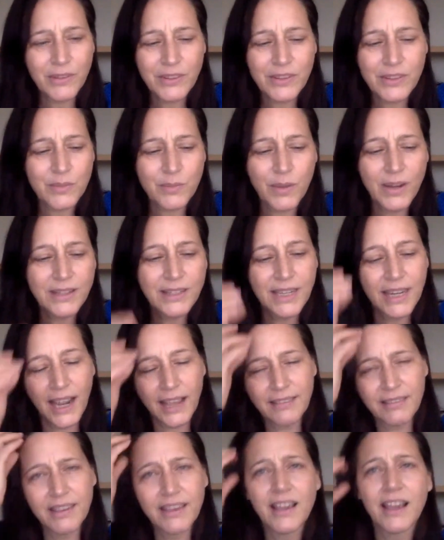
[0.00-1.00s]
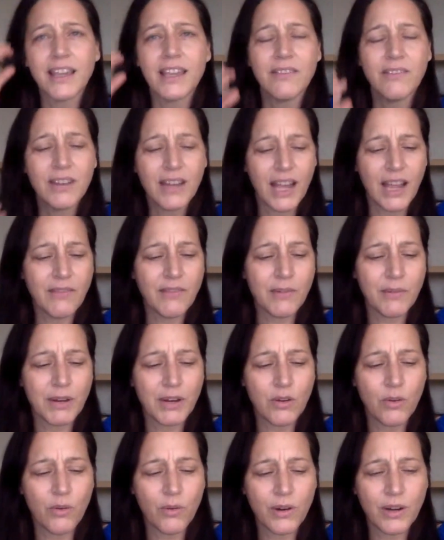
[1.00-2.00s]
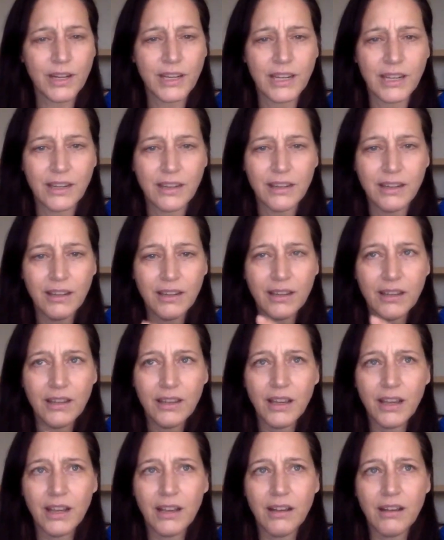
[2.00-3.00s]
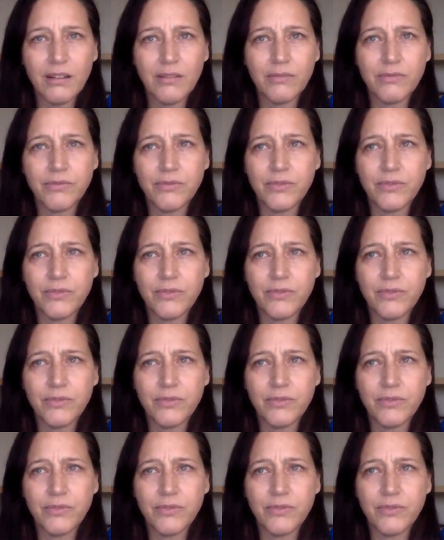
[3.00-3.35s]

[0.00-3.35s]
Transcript: This one day, I think I even have a recording of